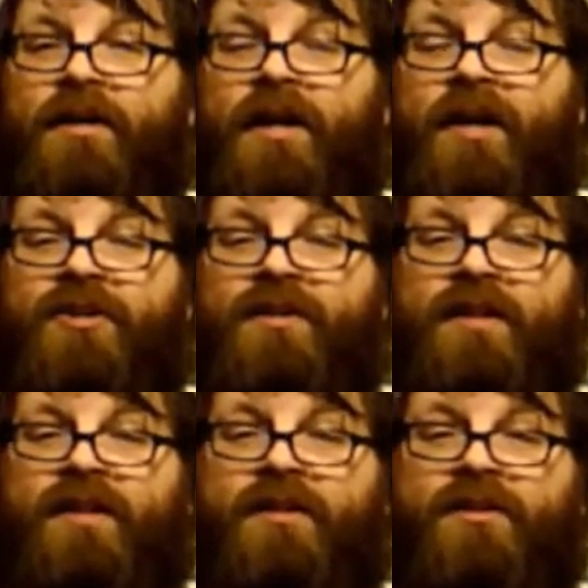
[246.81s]
And
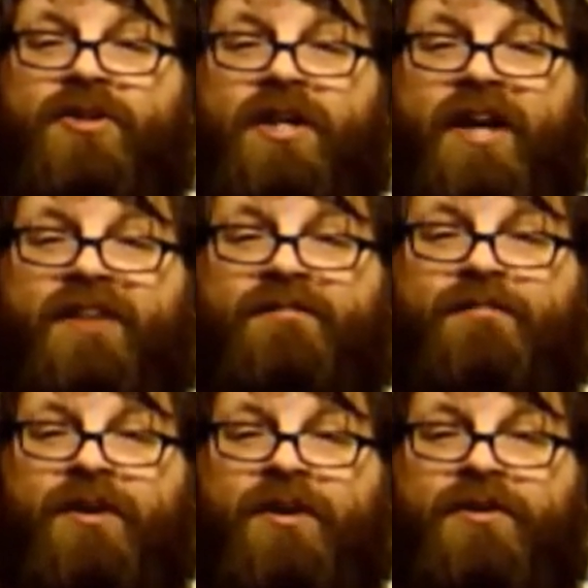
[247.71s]
she gave
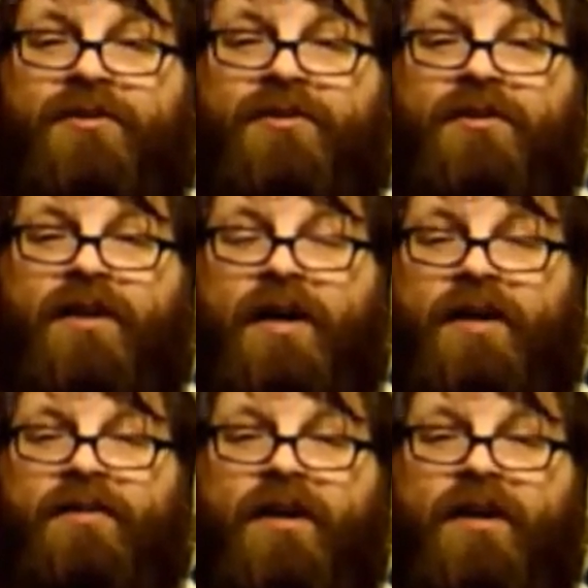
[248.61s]
birth
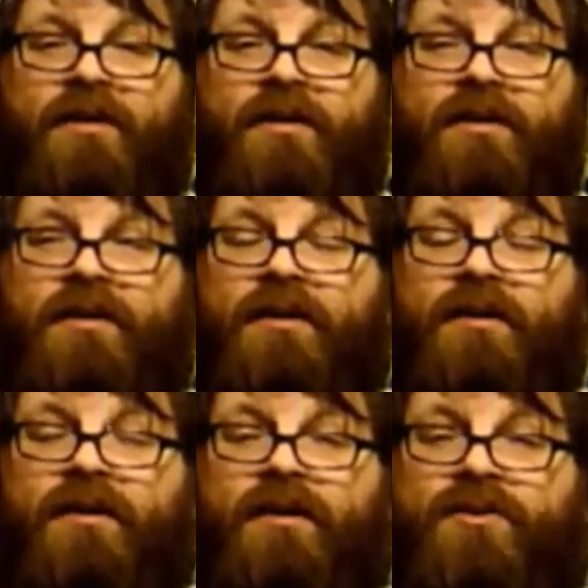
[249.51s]
on the ark
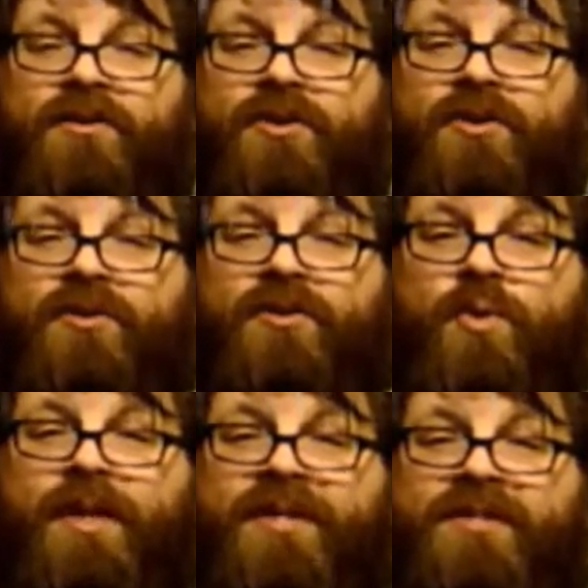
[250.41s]
to
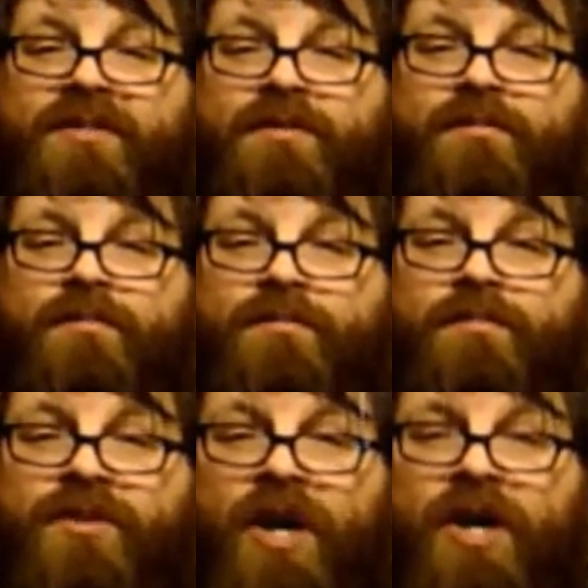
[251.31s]
twins
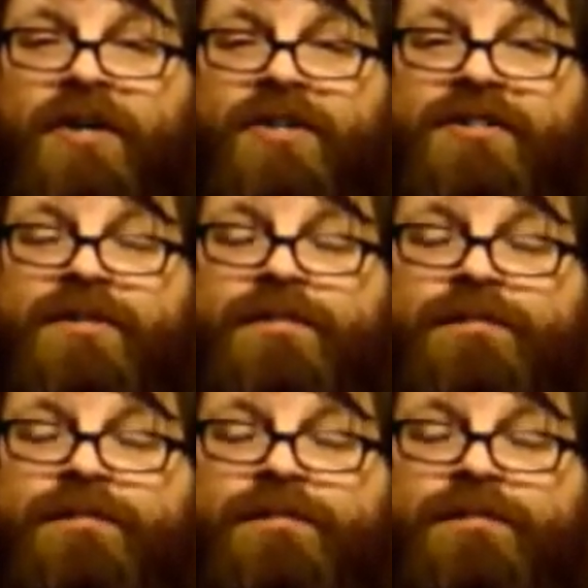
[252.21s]
daughters.